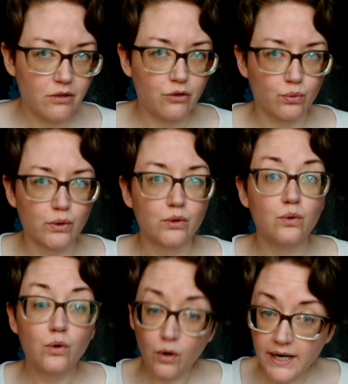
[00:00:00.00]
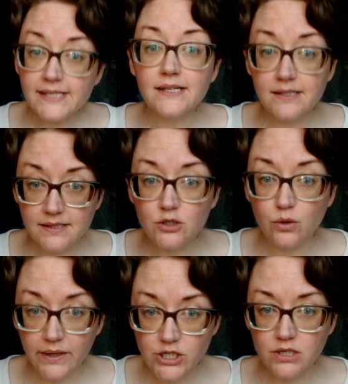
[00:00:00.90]
through crisis
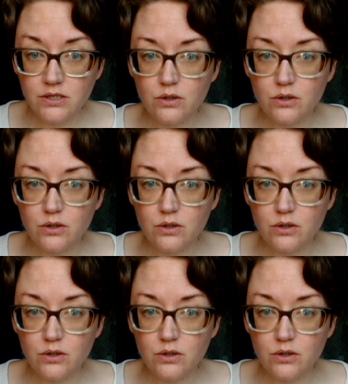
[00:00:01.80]
situations,